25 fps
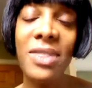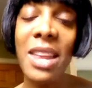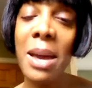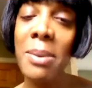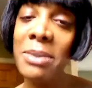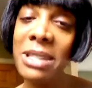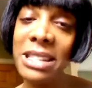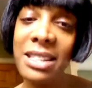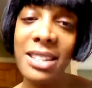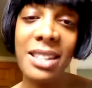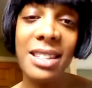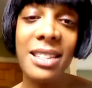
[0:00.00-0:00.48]
I'm
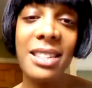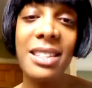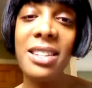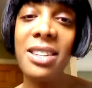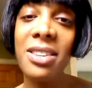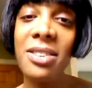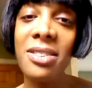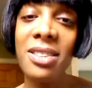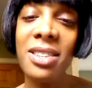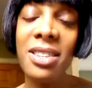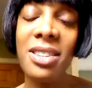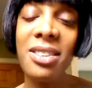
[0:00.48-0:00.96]
going to sit
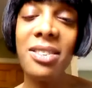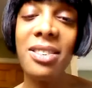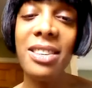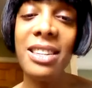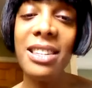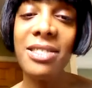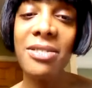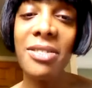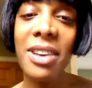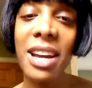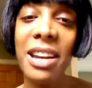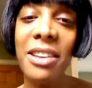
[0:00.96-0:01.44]
still until
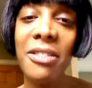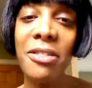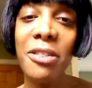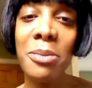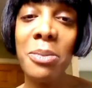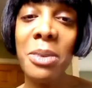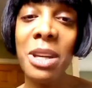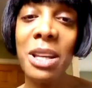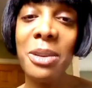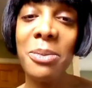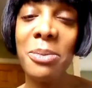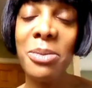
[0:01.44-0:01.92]
He's ready for
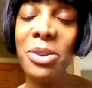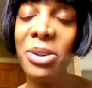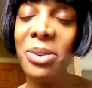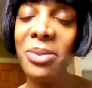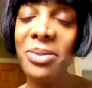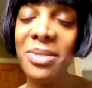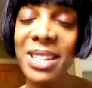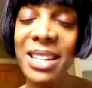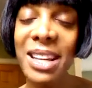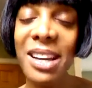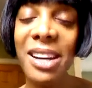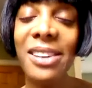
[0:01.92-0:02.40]
me to move.
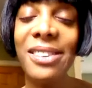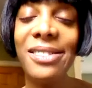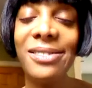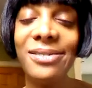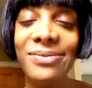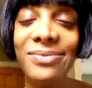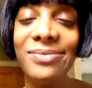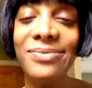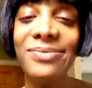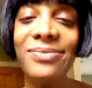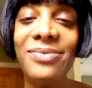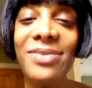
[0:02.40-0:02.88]
So,
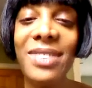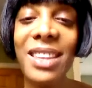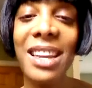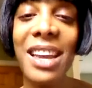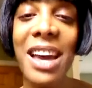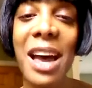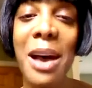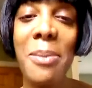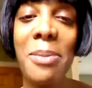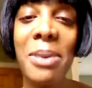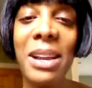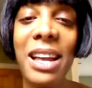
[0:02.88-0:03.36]

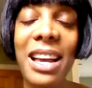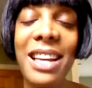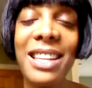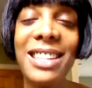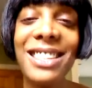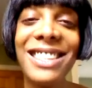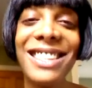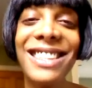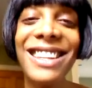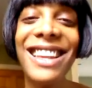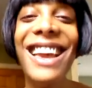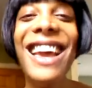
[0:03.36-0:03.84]
God
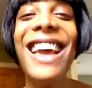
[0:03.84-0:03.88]
bless.